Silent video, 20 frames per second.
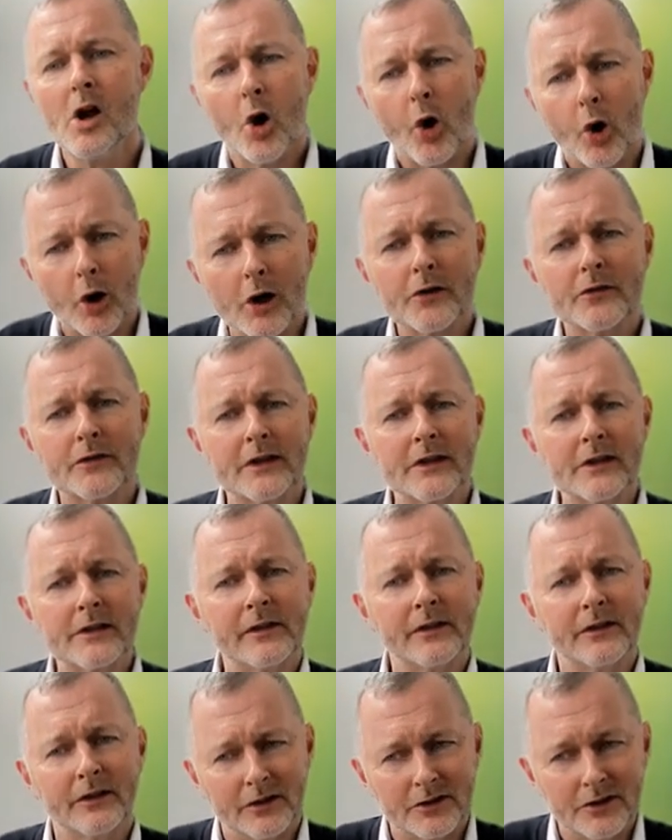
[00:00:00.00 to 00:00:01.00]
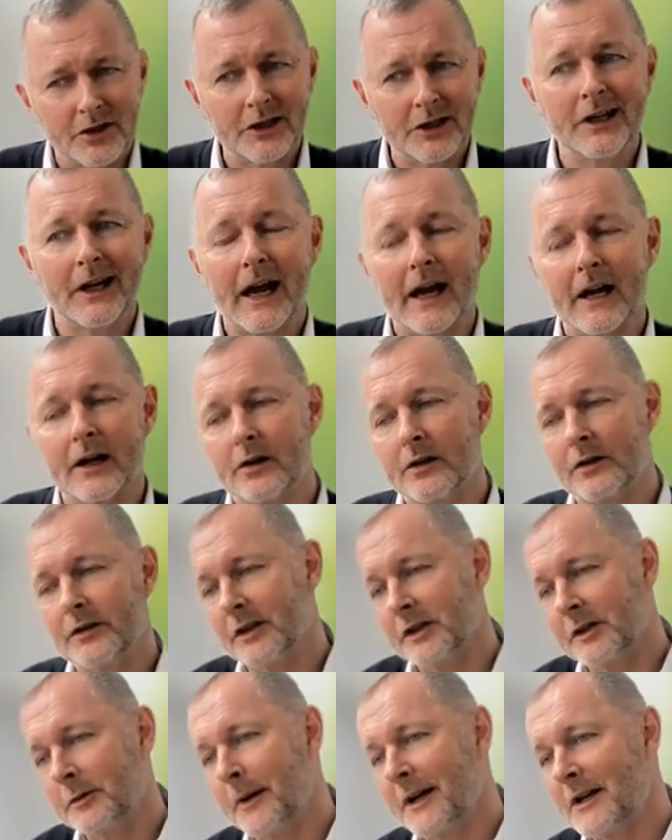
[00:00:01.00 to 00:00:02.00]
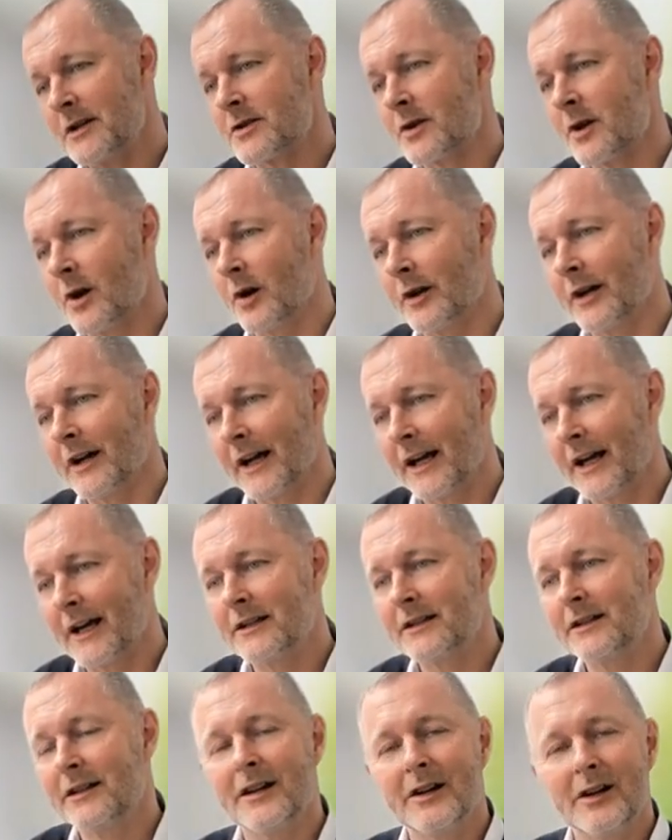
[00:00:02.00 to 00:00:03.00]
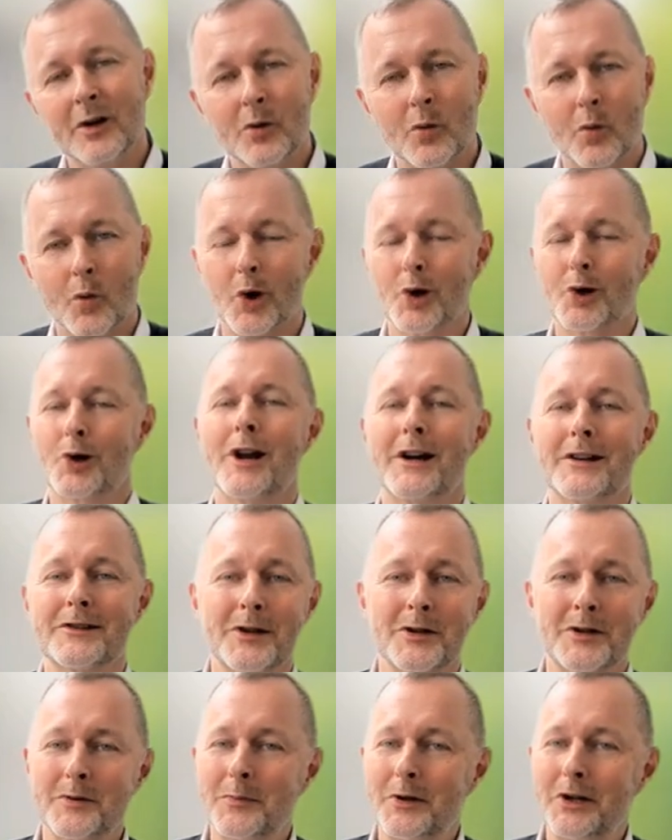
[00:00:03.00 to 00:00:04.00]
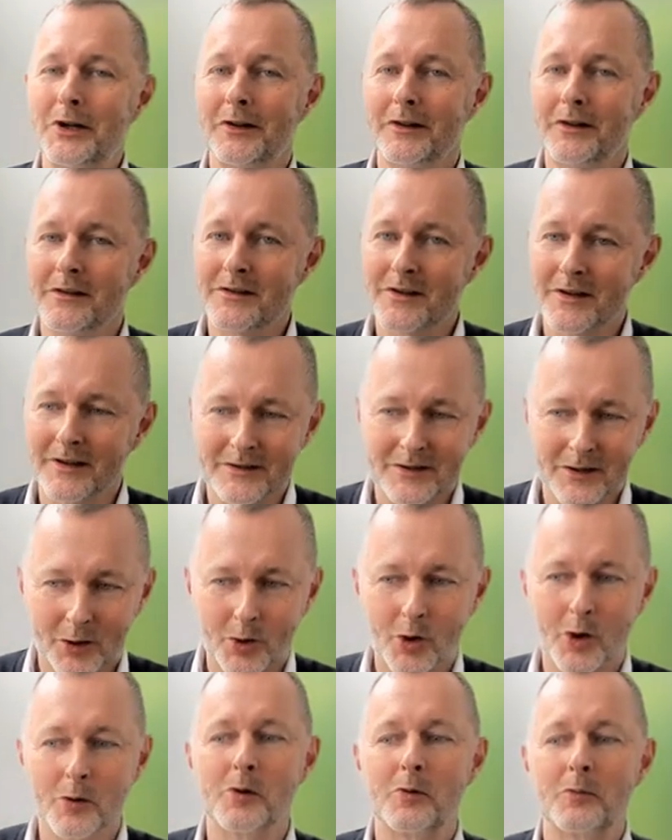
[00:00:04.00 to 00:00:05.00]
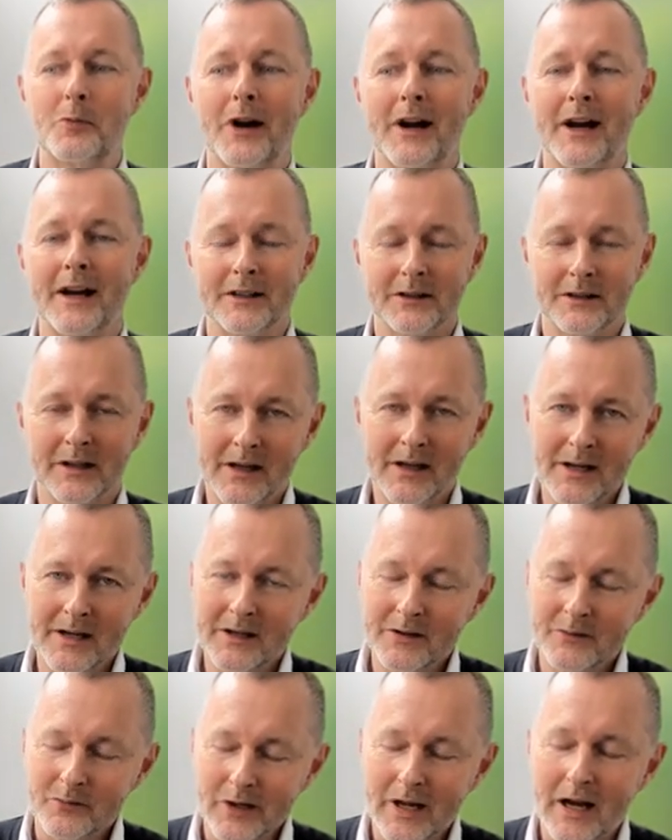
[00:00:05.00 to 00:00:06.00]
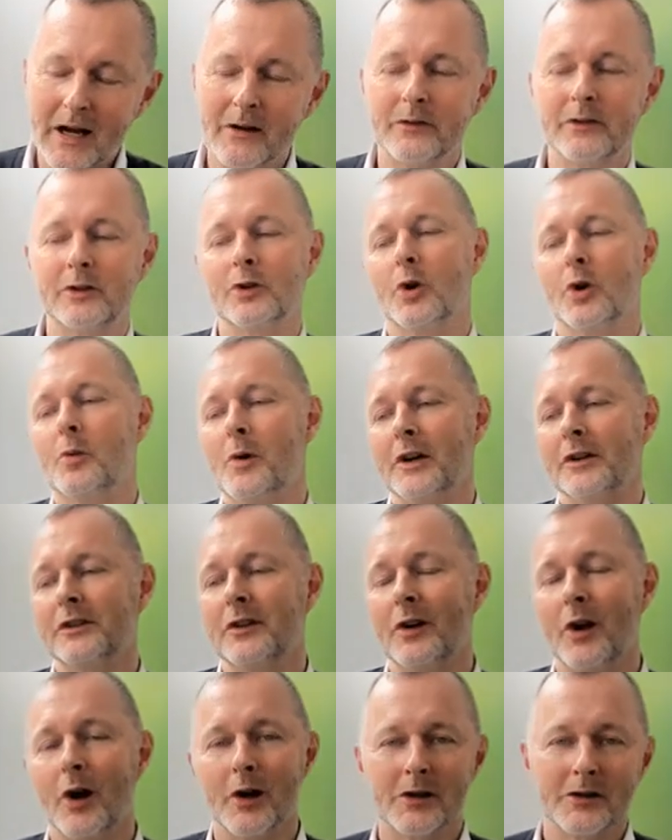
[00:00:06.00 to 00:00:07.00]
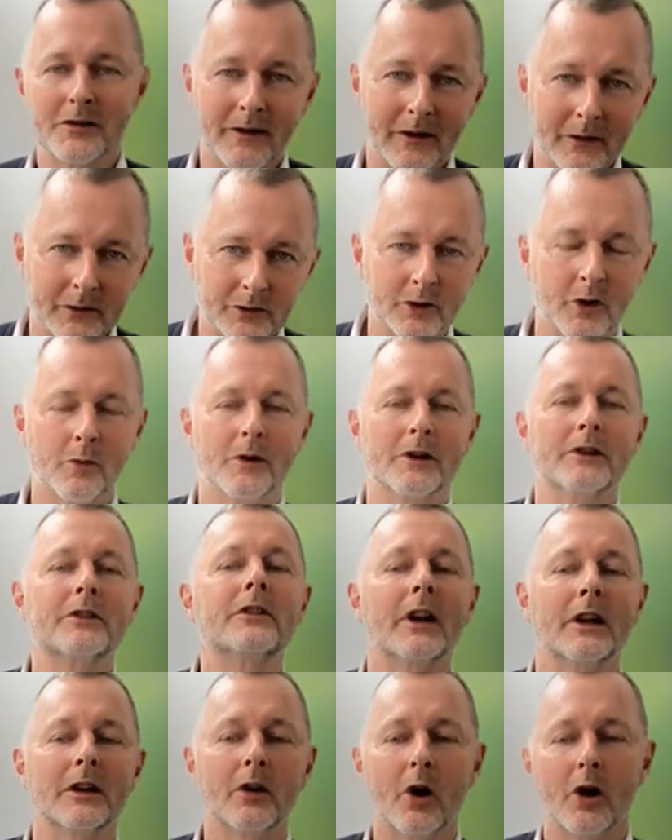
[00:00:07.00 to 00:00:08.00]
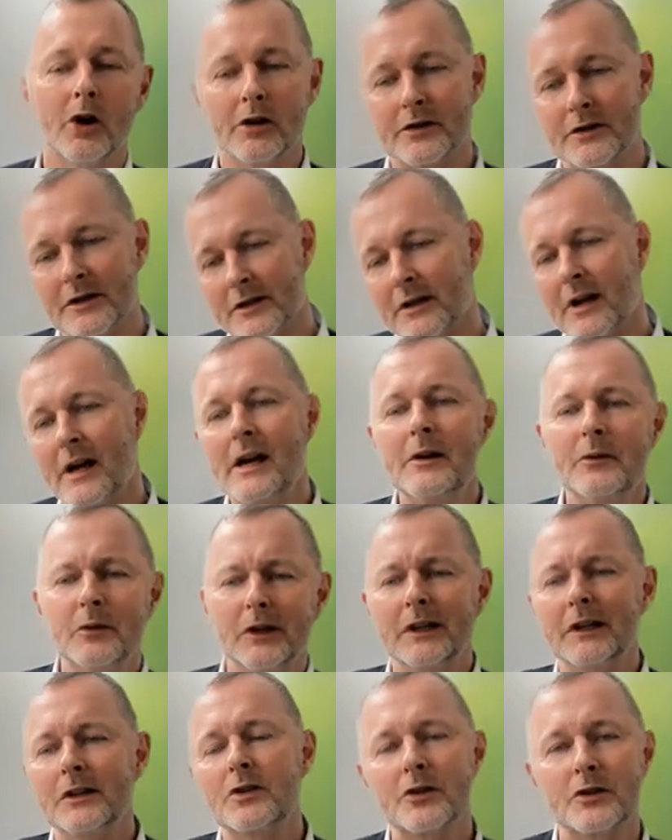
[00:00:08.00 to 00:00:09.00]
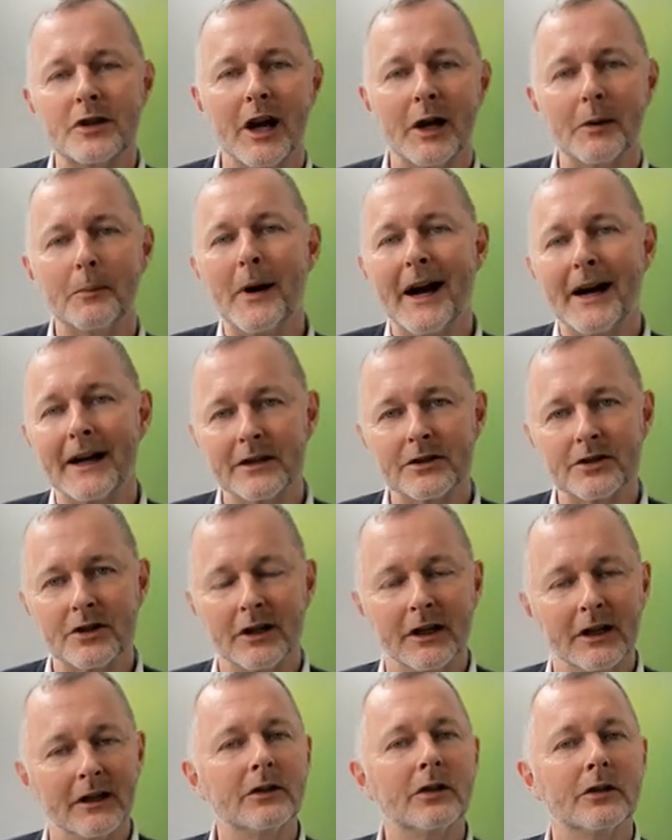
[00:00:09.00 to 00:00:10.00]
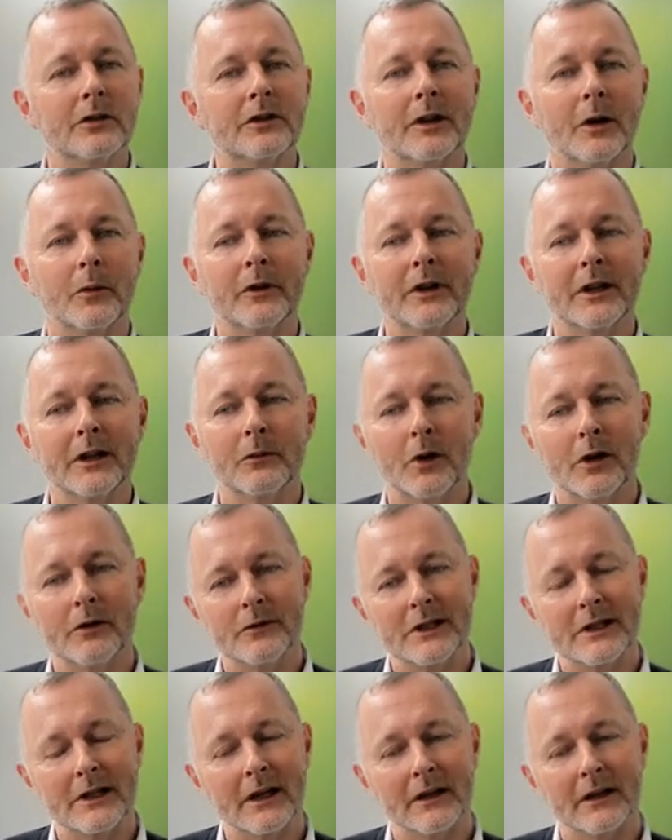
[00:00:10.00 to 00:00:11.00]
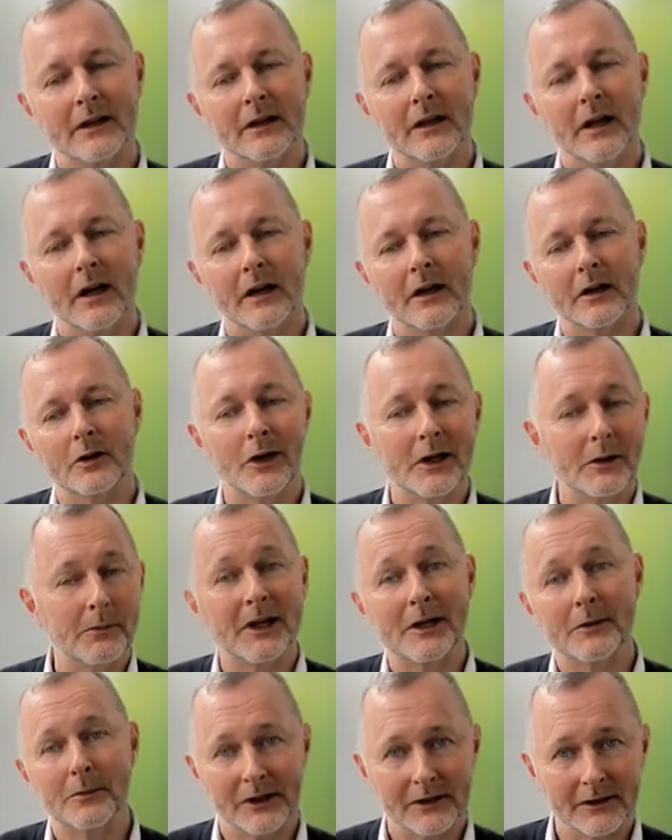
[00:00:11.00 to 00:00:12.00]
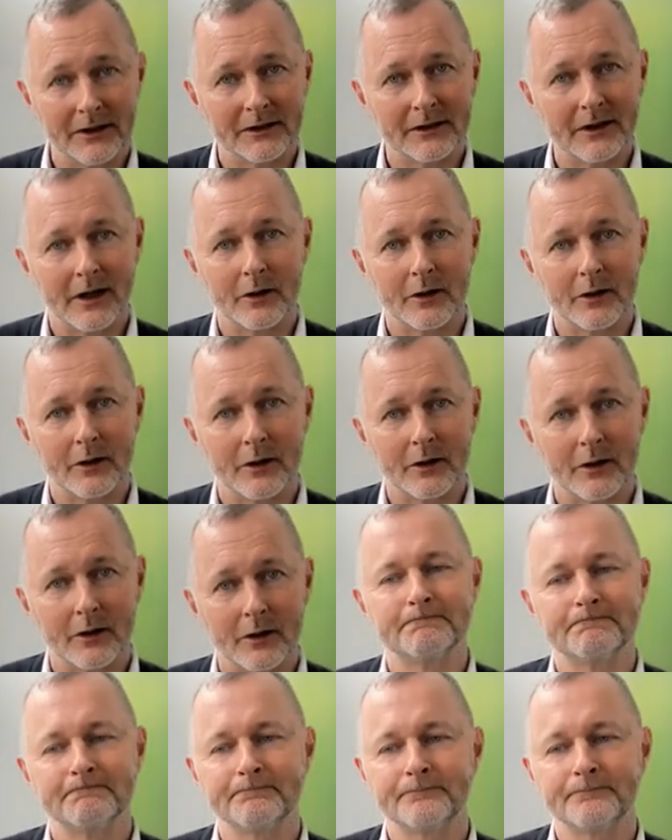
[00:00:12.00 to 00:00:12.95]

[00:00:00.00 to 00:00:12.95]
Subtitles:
All of this strategic angers is based on, again, world-class experience. It's a global brand. We have so much knowledge. We have so much technology. We need to start packaging into something where we can create better business out of it.